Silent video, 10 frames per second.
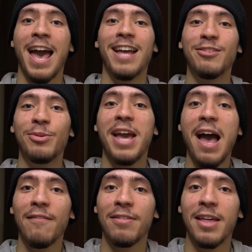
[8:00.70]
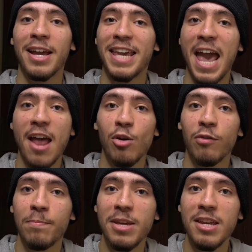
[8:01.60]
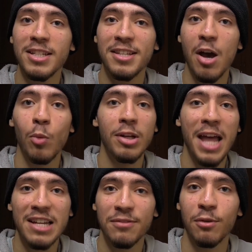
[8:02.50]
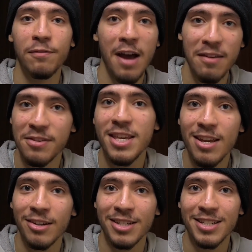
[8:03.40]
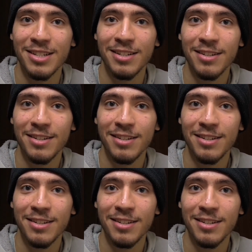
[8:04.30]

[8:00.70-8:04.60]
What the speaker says: and we have the can of beans that will last for 5 years.